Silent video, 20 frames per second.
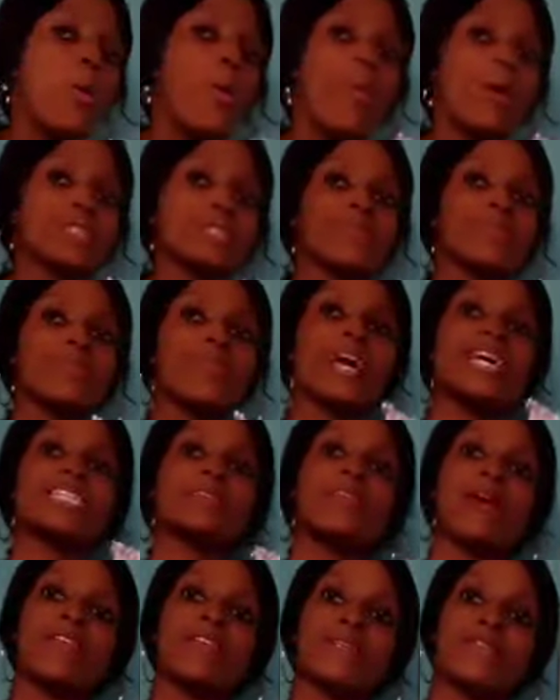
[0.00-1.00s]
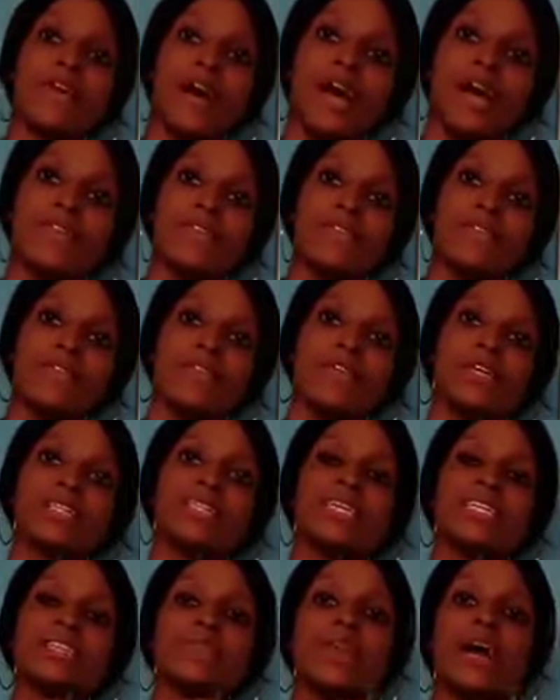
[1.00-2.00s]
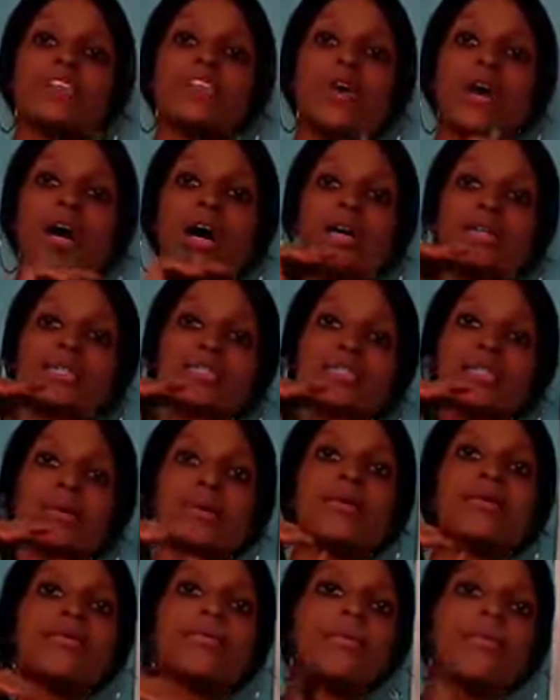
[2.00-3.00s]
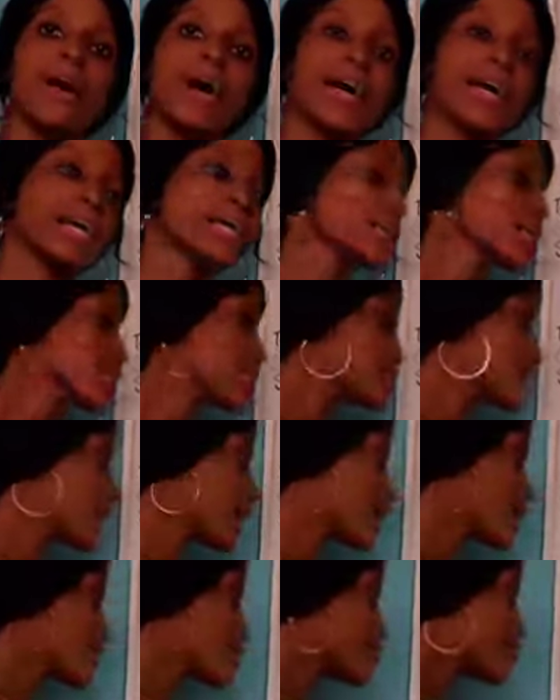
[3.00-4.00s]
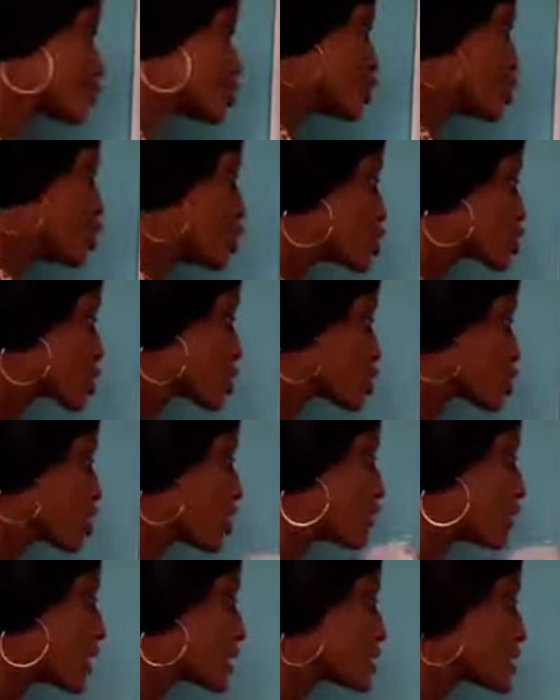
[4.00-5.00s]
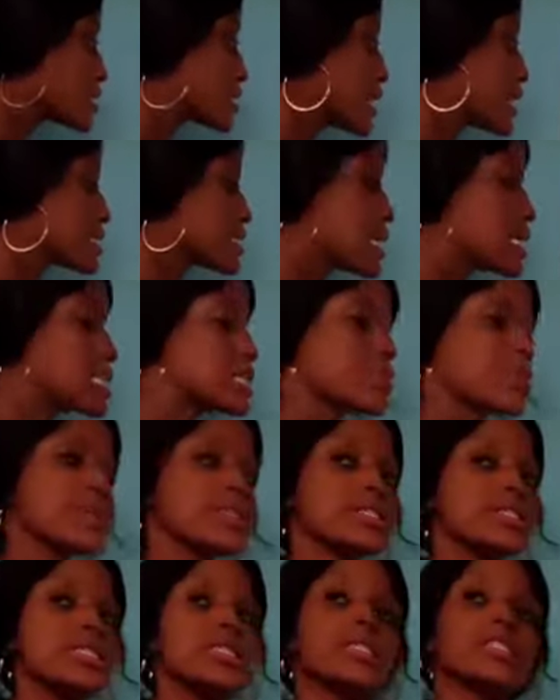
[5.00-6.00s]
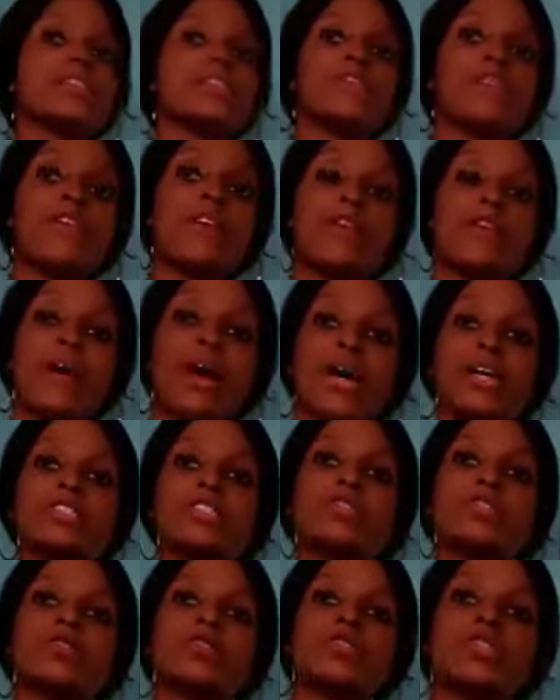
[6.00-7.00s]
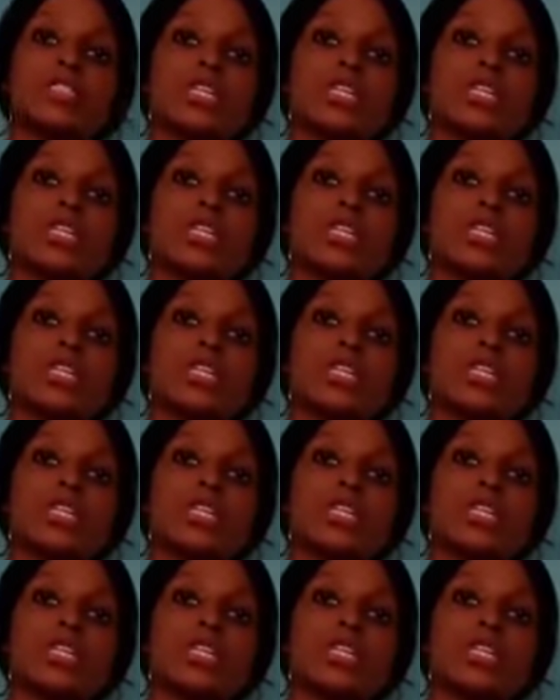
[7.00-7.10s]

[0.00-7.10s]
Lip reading: multiply it by 5, then divide your answer by 9. So to convert this 98.6 degree Fahrenheit to